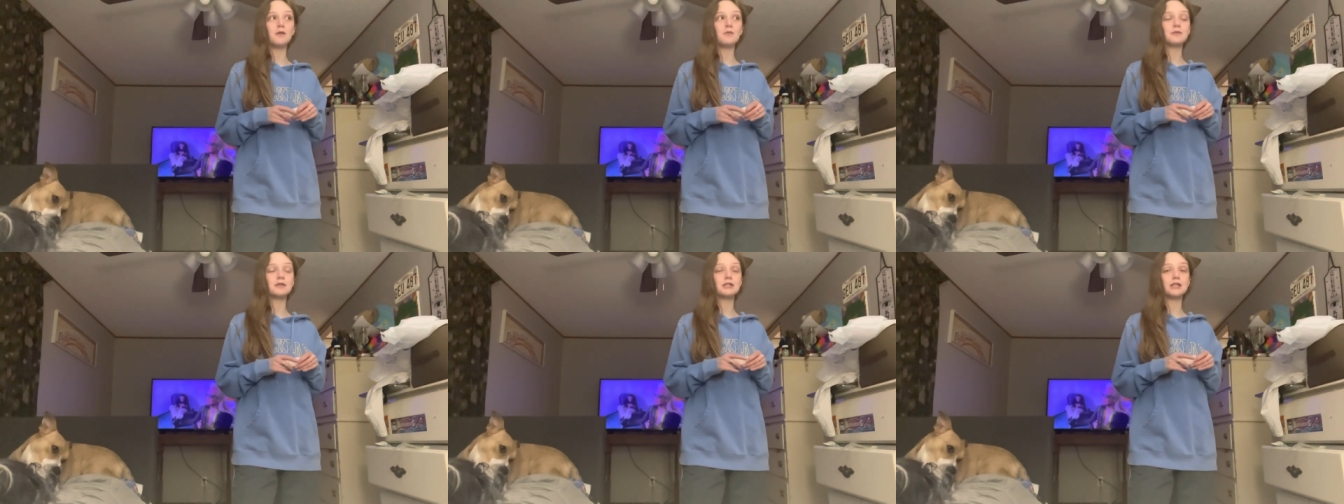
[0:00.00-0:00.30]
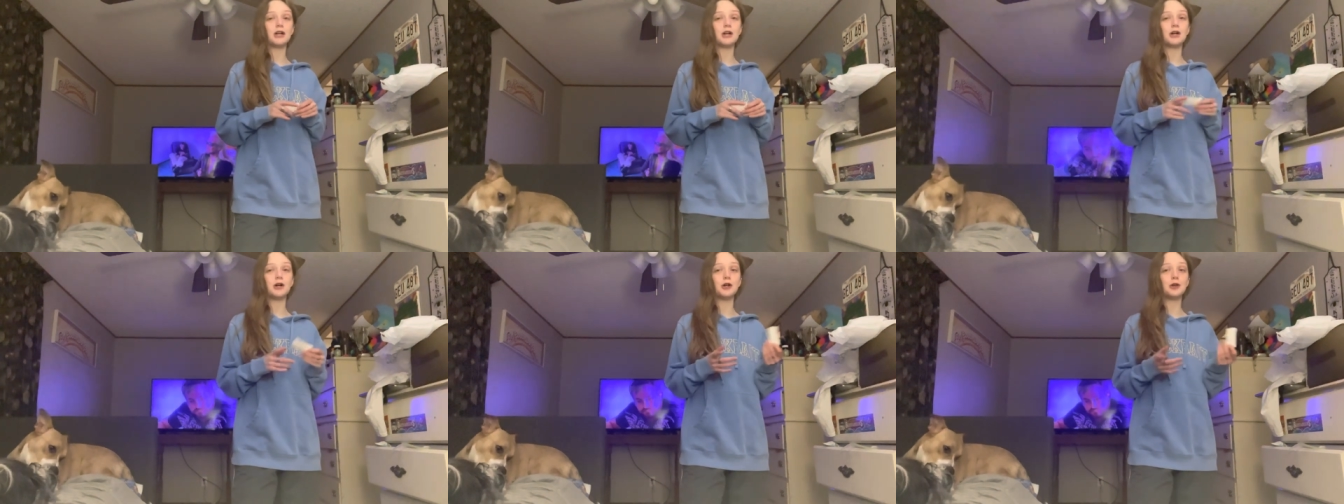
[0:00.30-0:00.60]

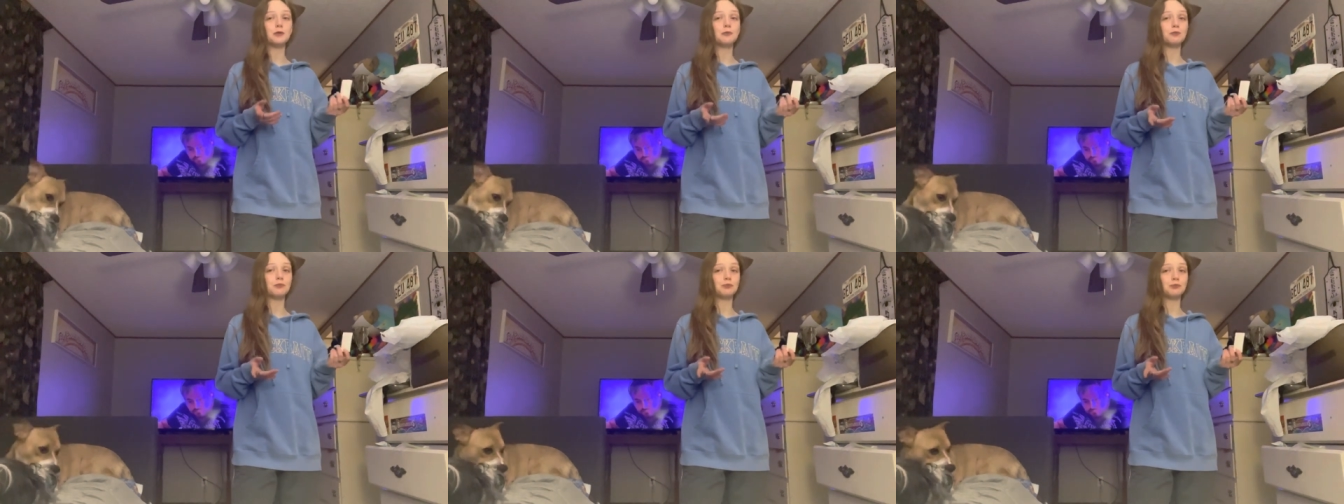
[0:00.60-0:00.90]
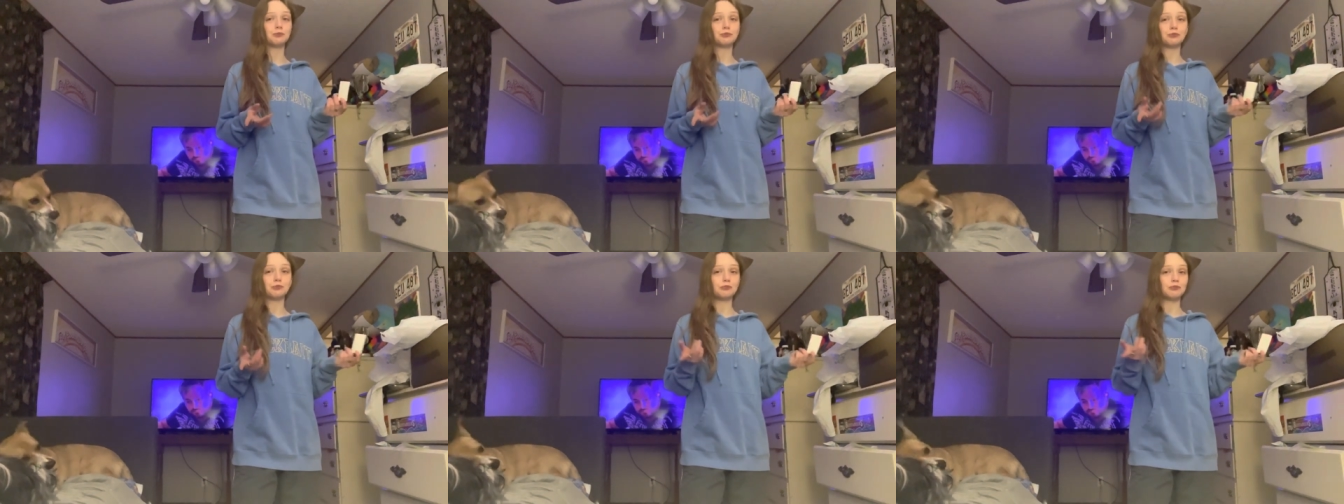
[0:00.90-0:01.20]
So,
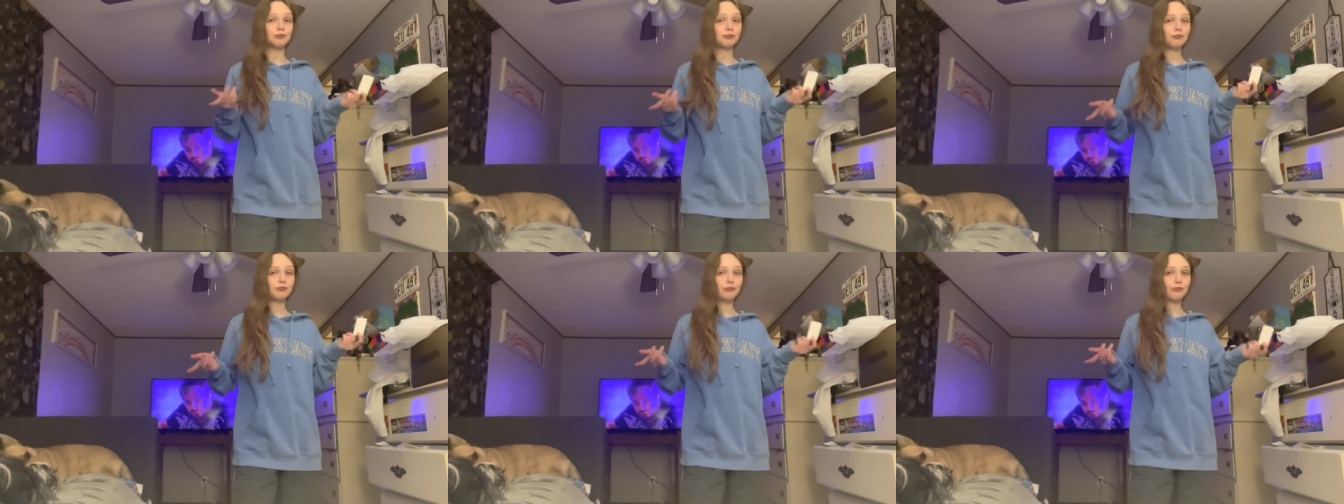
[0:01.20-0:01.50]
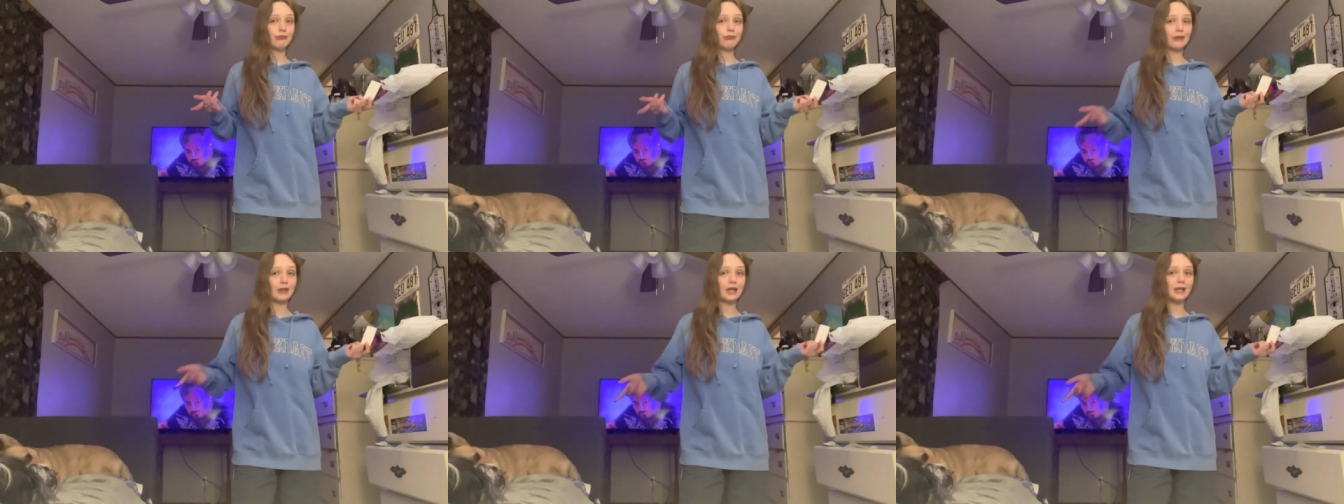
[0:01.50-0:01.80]

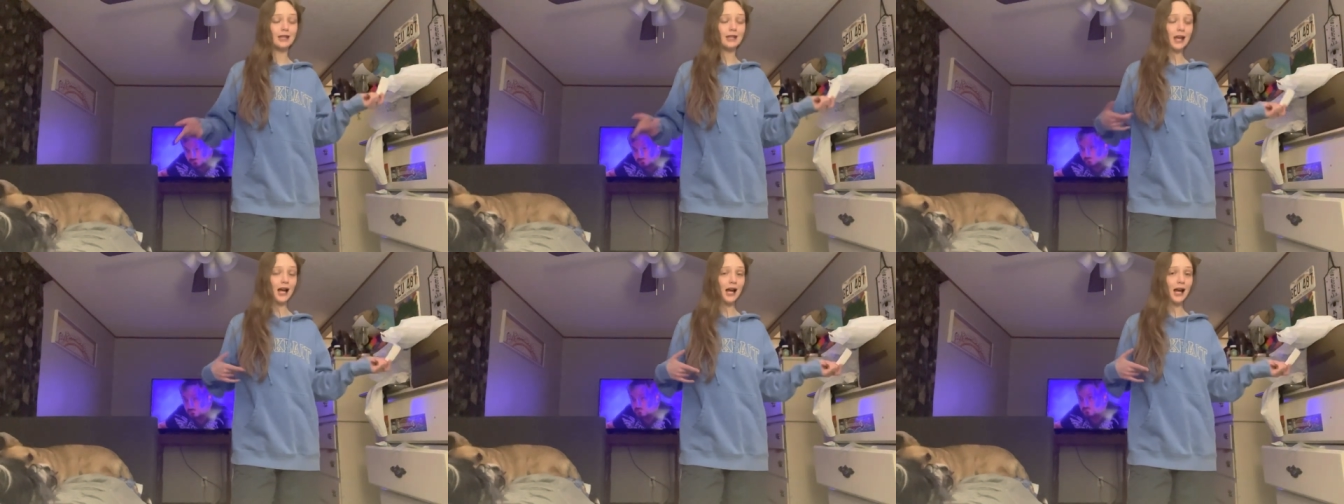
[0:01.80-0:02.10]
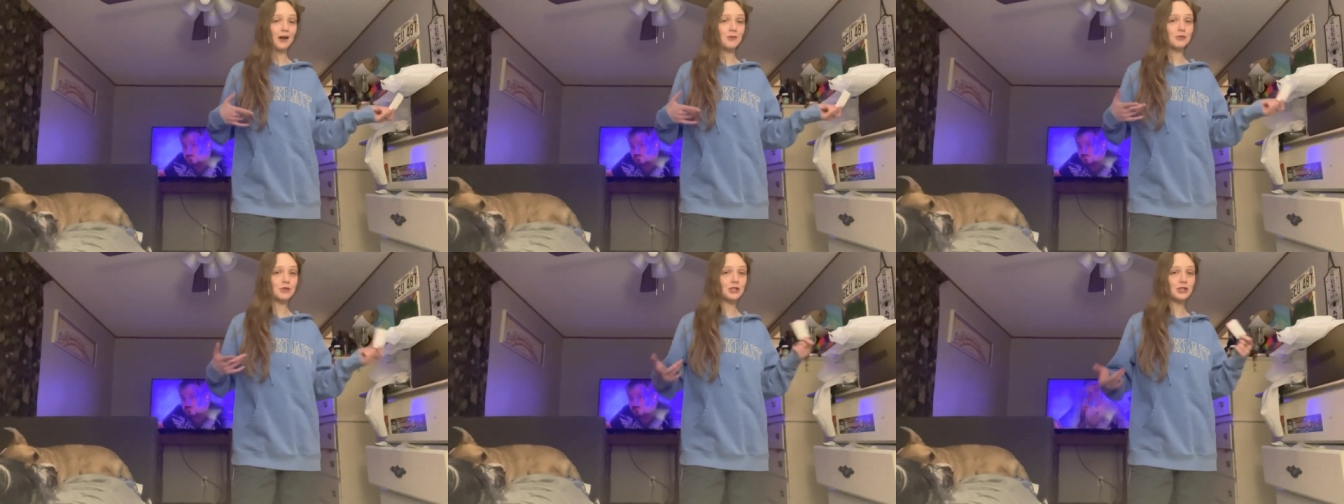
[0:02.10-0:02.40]
yeah,
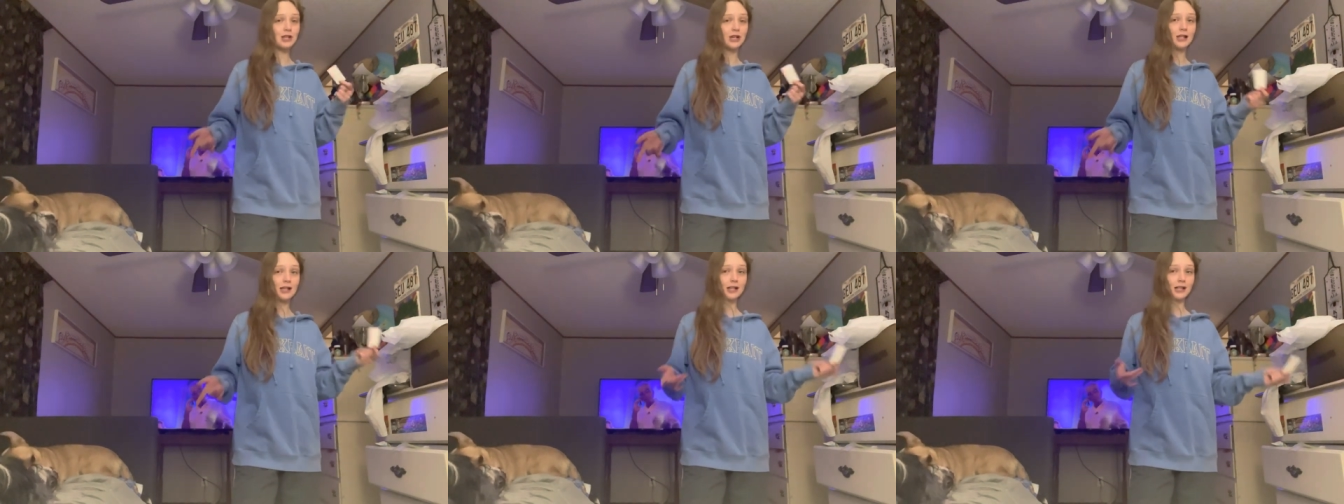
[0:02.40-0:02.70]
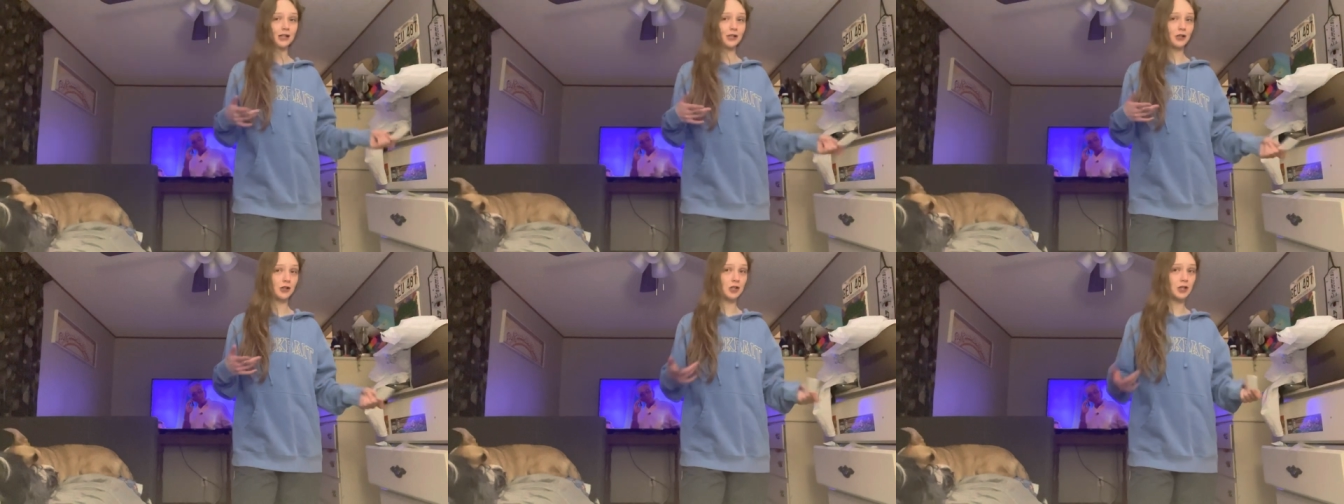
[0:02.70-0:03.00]
I'm just trying to,
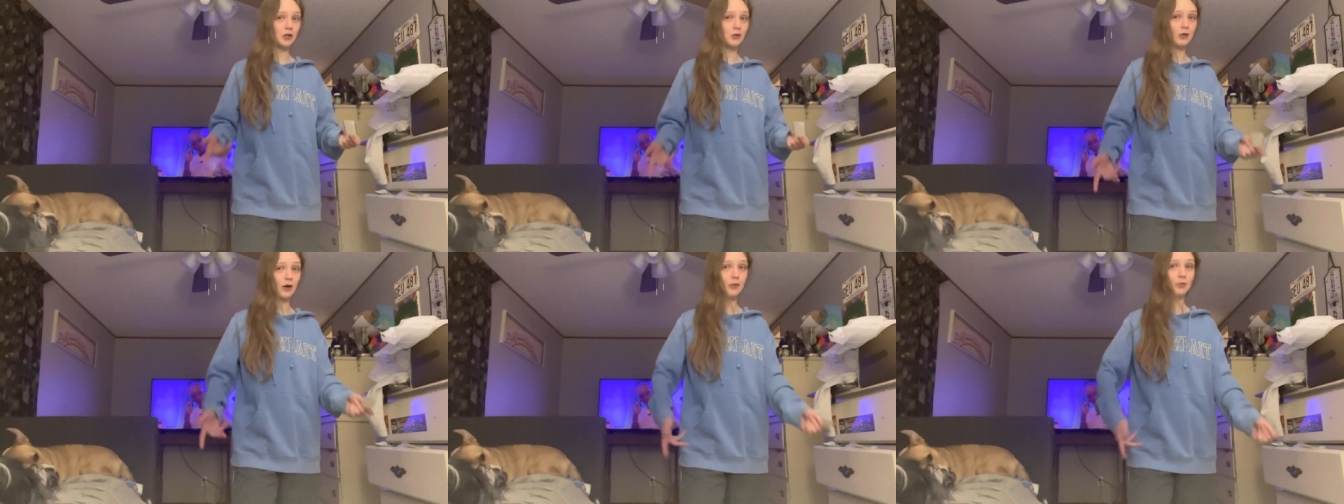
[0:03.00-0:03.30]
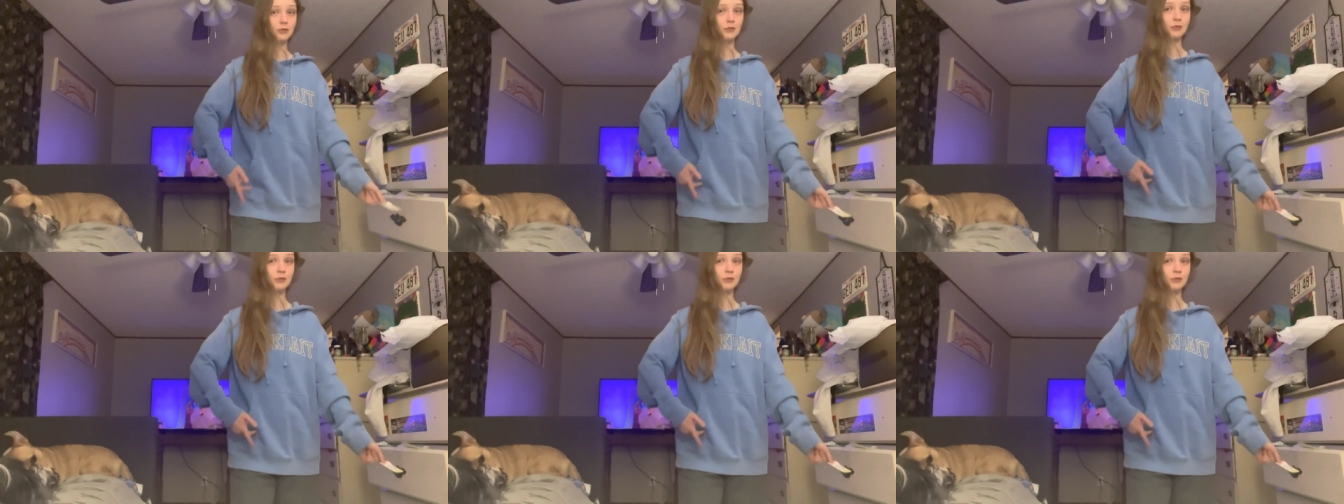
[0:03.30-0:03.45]
like, hook you up,